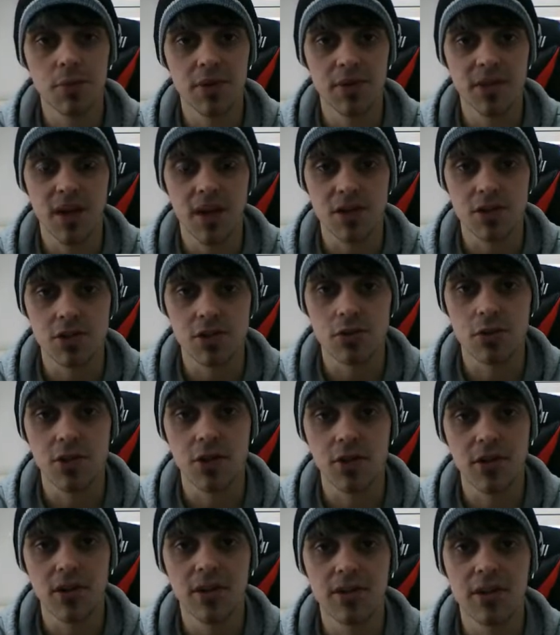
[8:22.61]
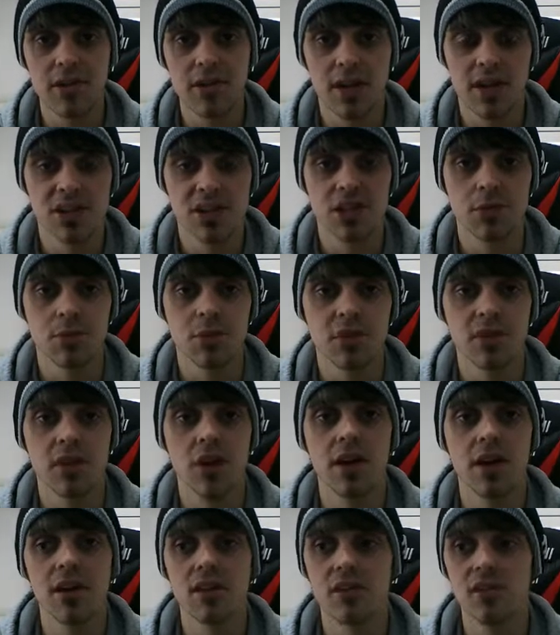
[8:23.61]
potential that this is actually
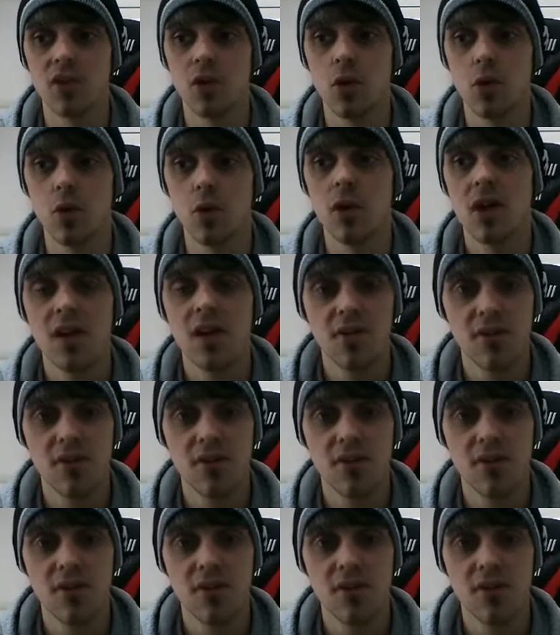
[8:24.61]
providing for